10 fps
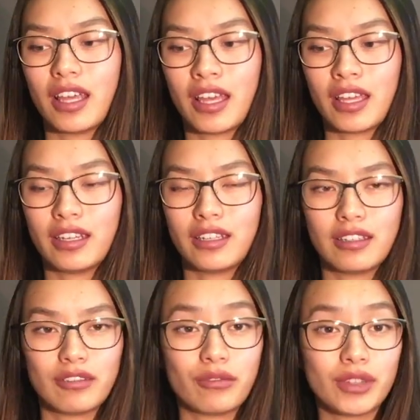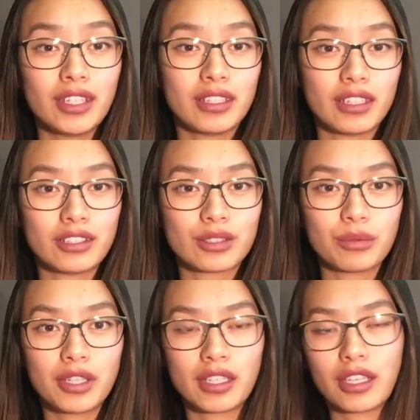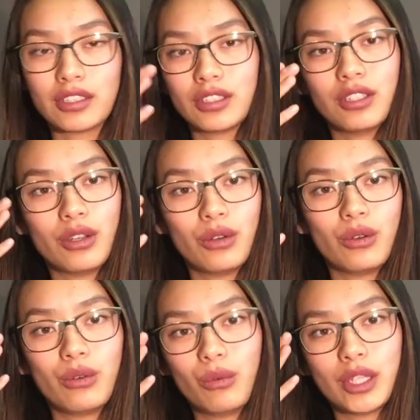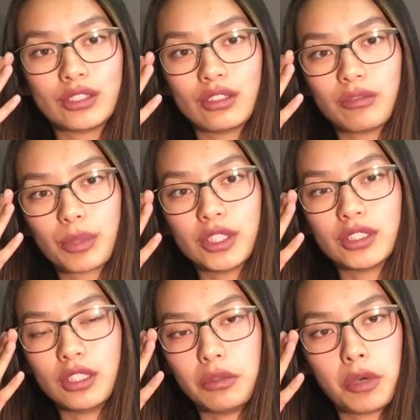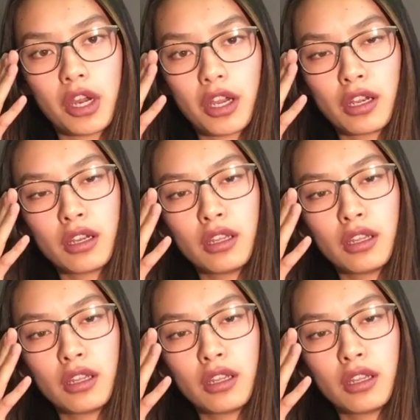And really, they just want to get to know what sort of person you are,